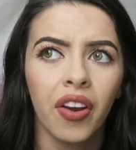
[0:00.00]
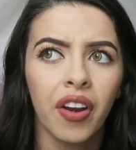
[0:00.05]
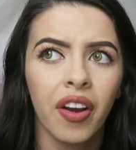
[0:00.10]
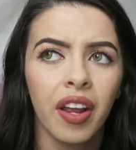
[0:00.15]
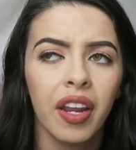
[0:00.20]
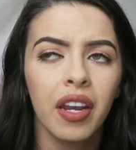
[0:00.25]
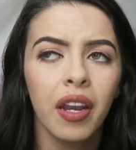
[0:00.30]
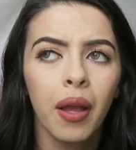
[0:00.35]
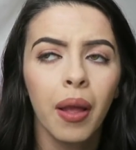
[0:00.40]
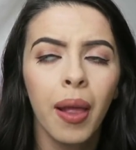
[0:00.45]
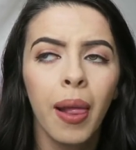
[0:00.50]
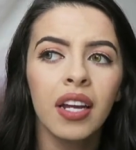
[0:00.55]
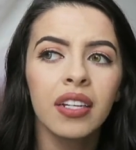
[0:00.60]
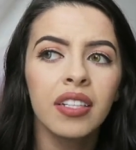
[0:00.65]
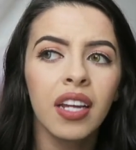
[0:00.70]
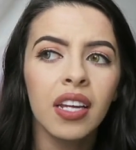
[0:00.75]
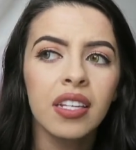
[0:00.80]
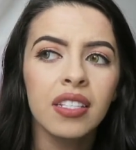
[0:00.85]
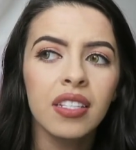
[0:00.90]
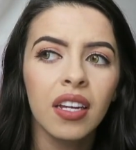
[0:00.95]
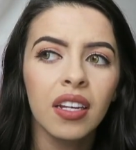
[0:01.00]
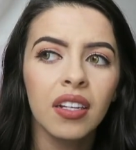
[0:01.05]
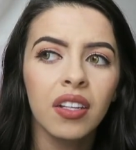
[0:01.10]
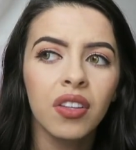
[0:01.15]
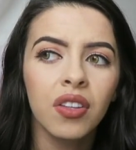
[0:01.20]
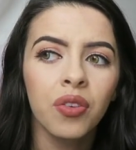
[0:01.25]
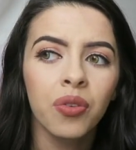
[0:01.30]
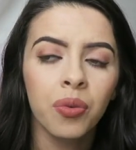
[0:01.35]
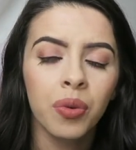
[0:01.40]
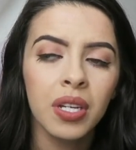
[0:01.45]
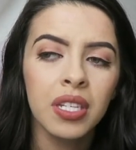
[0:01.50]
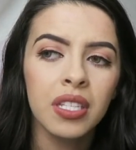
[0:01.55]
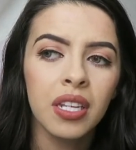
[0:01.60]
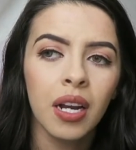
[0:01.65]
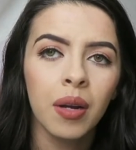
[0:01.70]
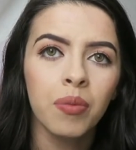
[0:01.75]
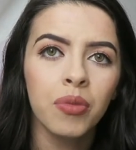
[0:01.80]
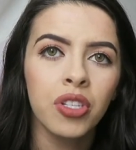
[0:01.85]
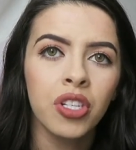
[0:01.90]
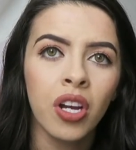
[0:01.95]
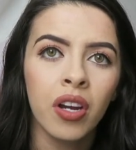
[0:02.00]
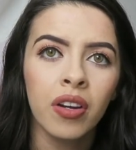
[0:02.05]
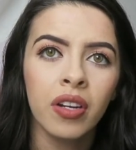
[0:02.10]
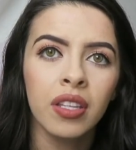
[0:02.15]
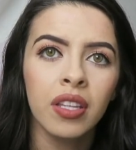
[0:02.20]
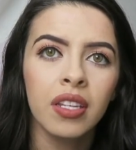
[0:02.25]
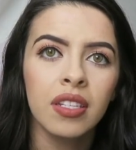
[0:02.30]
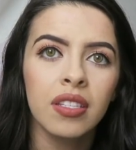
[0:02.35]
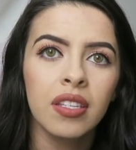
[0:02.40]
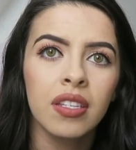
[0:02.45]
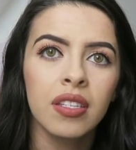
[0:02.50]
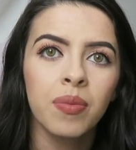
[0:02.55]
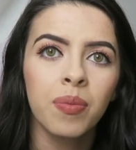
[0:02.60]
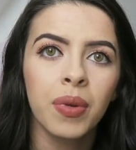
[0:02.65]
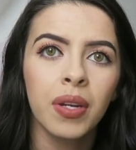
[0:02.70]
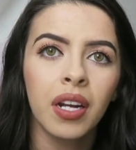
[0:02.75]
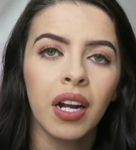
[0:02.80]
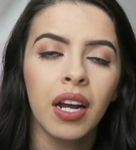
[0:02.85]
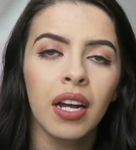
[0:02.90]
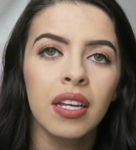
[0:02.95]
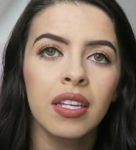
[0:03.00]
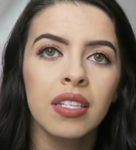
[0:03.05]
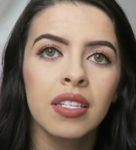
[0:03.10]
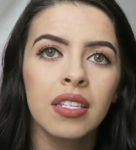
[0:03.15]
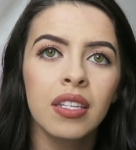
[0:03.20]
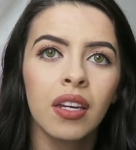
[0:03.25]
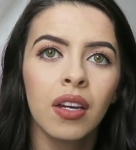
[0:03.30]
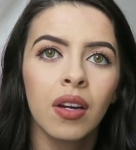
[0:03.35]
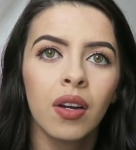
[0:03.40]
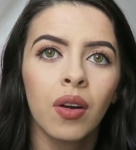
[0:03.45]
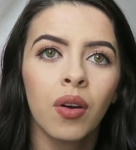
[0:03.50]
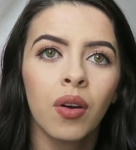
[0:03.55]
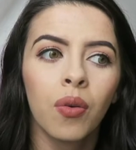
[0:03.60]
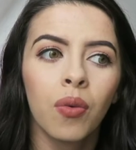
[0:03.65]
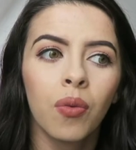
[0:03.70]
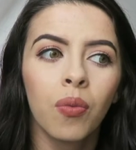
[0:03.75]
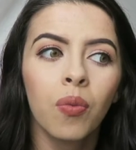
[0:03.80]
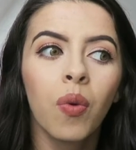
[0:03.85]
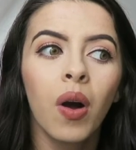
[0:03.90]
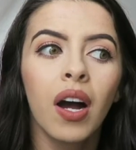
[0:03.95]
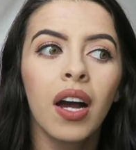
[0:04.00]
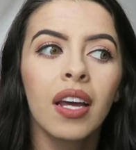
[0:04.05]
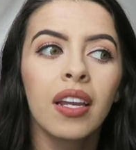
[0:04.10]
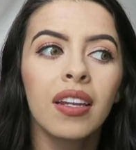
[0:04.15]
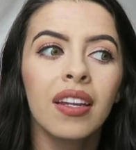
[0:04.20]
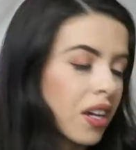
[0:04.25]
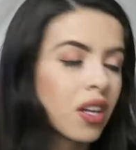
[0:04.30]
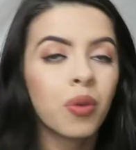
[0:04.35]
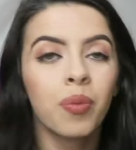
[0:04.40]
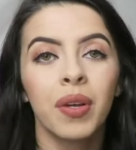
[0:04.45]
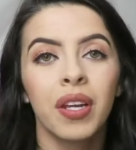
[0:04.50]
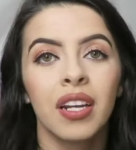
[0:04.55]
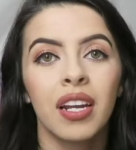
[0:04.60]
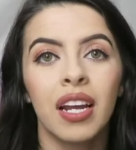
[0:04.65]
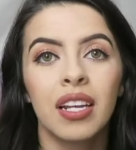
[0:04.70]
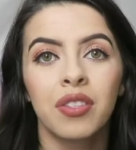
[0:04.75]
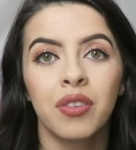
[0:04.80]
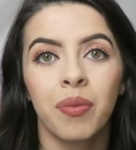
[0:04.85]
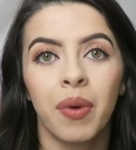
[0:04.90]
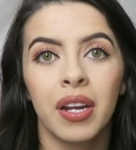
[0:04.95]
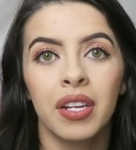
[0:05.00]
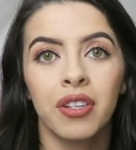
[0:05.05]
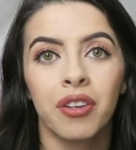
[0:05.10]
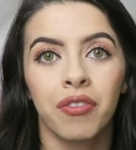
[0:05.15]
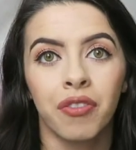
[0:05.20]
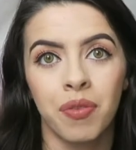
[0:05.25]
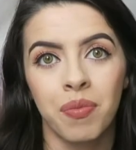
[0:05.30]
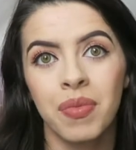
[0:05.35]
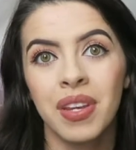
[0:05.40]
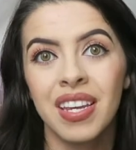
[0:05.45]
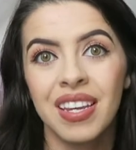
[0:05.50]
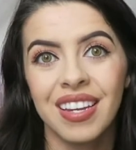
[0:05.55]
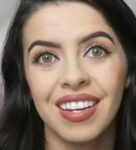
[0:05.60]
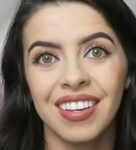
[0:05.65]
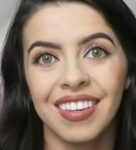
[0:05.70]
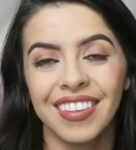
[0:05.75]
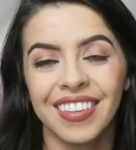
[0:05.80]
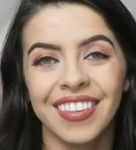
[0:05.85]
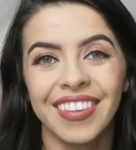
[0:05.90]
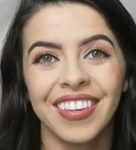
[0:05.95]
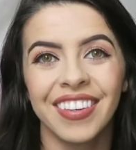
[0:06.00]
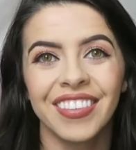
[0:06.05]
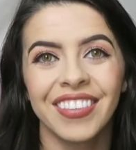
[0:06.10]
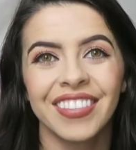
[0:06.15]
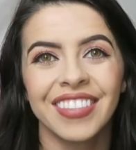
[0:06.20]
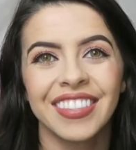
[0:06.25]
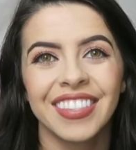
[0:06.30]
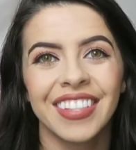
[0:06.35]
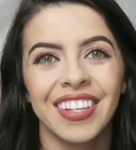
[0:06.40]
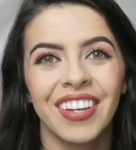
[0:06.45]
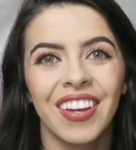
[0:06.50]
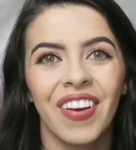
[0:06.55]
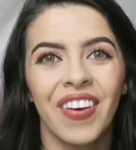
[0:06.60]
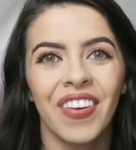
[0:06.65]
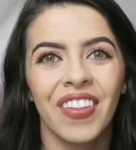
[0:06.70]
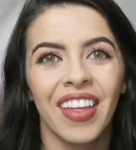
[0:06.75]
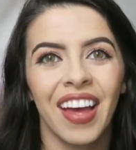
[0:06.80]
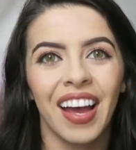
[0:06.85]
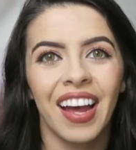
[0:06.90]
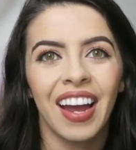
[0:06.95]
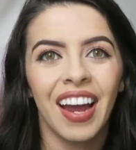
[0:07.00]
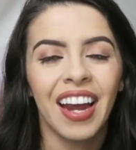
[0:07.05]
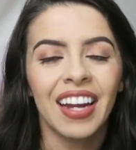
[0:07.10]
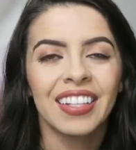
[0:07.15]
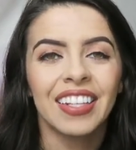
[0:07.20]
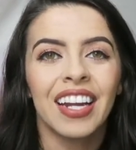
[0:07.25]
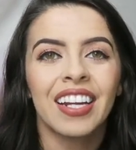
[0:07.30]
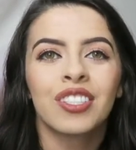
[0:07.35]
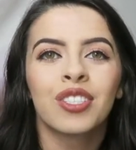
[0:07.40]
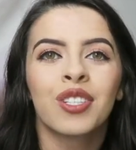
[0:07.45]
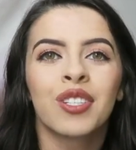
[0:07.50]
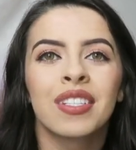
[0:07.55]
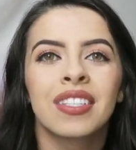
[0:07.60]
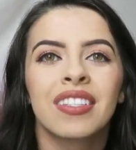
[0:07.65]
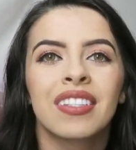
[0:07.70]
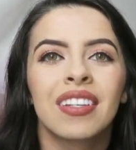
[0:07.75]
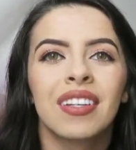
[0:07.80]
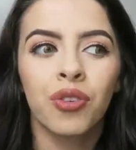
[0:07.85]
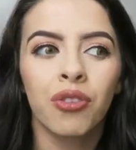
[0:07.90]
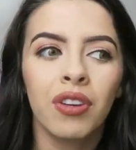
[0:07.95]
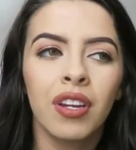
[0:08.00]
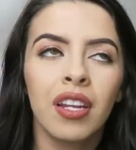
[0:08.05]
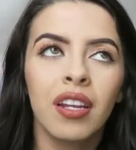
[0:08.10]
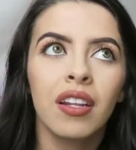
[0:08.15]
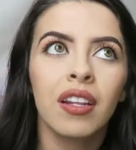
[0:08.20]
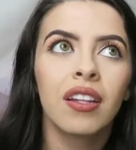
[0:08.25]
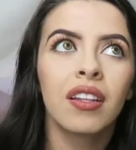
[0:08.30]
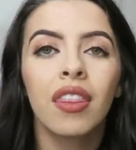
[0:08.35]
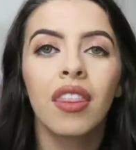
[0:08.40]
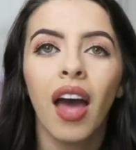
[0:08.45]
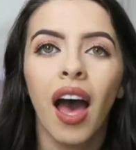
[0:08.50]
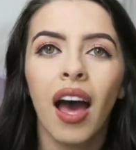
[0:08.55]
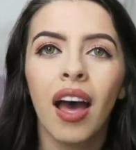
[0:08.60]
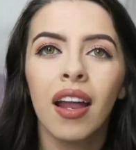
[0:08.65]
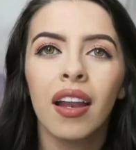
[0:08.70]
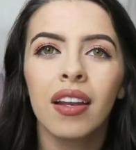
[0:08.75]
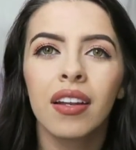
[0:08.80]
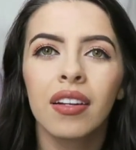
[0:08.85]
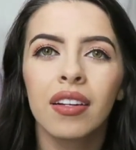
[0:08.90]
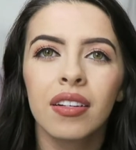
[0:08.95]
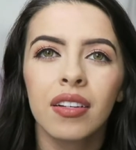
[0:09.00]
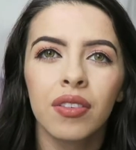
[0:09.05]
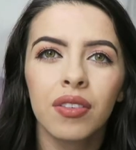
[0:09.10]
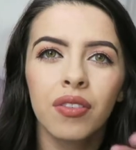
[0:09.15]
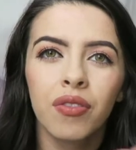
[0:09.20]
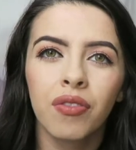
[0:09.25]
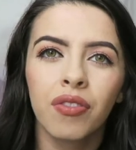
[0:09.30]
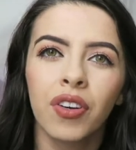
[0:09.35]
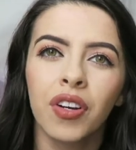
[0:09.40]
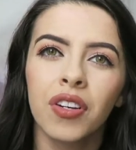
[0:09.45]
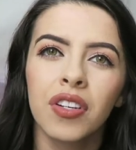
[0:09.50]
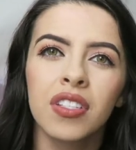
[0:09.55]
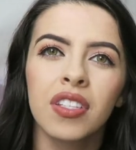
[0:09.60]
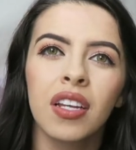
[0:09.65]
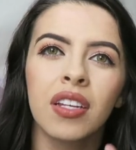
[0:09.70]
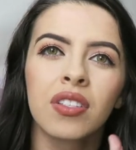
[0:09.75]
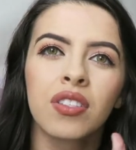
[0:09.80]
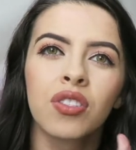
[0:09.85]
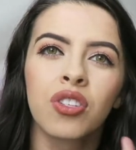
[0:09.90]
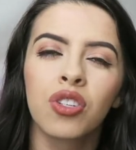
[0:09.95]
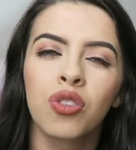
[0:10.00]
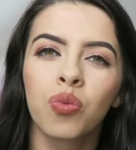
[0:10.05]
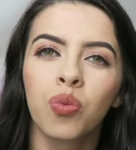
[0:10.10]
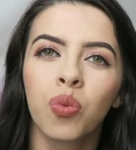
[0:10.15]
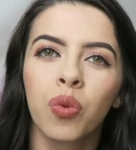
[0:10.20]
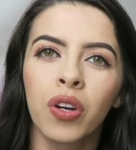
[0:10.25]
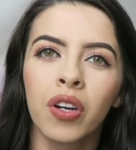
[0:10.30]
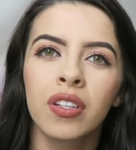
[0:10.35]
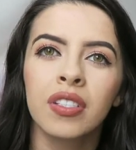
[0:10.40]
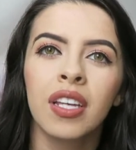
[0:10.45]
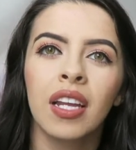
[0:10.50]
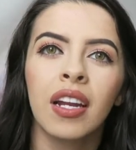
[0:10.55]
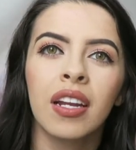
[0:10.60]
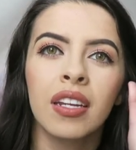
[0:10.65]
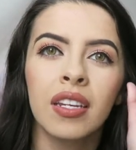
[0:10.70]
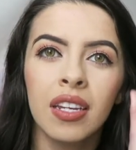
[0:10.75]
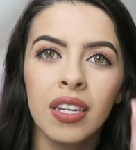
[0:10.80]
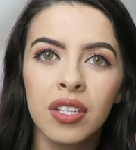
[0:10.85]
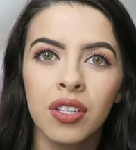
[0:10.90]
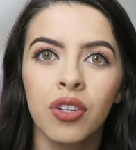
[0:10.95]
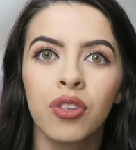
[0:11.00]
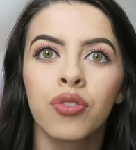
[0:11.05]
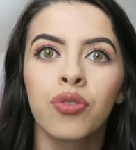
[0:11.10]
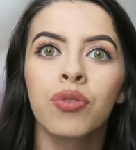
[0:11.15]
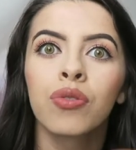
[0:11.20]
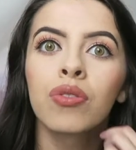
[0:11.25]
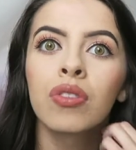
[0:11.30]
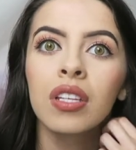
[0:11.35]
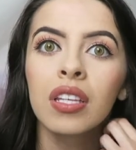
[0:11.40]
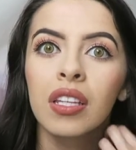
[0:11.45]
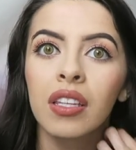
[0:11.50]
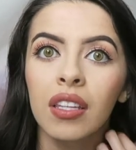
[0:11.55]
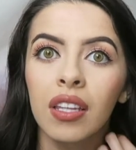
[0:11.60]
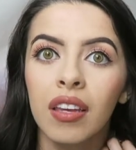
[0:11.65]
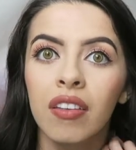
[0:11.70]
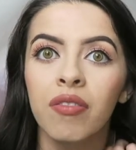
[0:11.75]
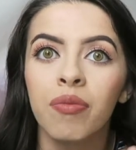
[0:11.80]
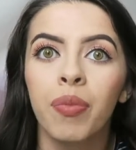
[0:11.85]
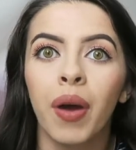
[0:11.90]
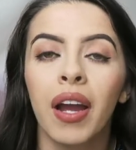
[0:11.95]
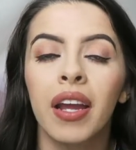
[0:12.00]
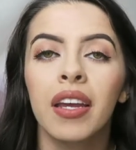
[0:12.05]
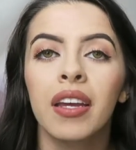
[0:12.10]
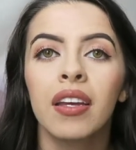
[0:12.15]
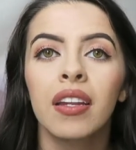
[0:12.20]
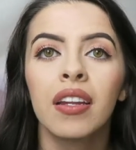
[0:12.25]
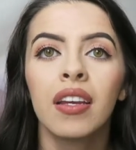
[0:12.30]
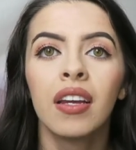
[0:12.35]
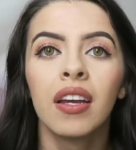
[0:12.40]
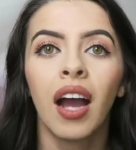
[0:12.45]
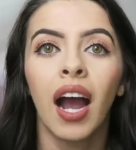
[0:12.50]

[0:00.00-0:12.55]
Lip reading: And I just, like, the reason I'm sharing this is because, one, it'll be a nice reminder for me, you know, to know that I can't just treat that verse as just words, that I need to truly live by it.